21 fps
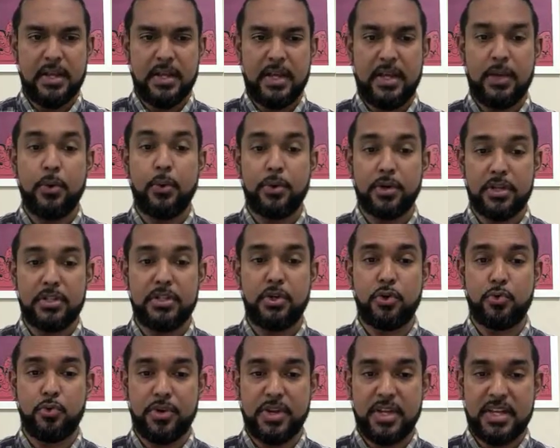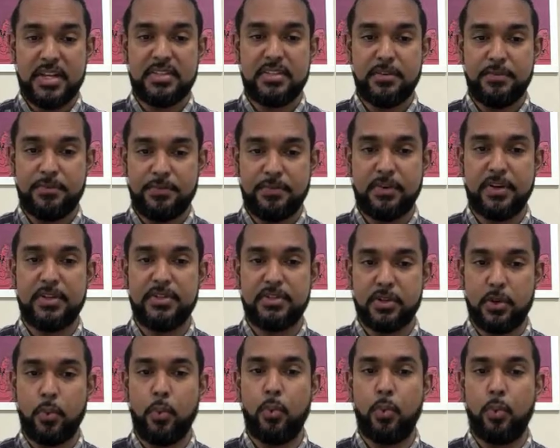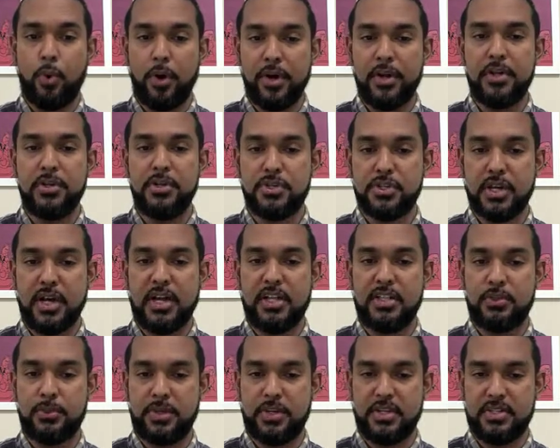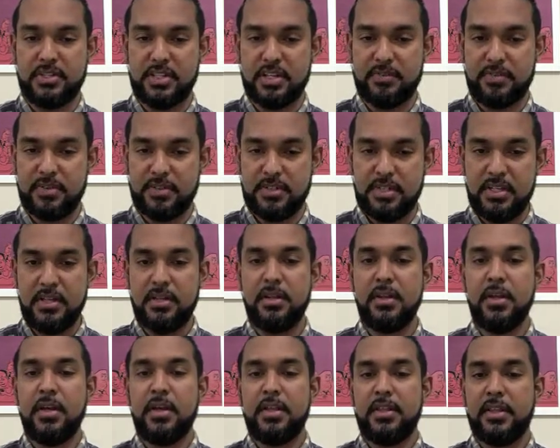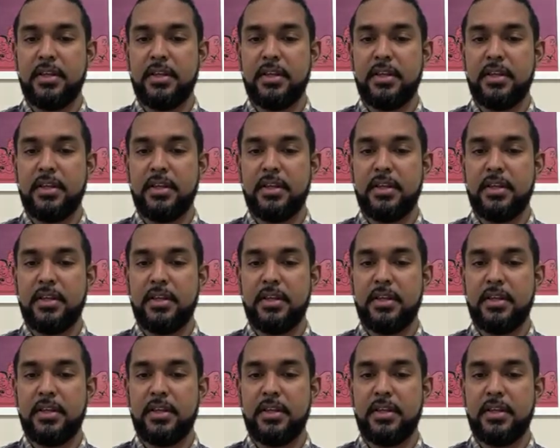In order to raise the funds on 1 Jan 2017,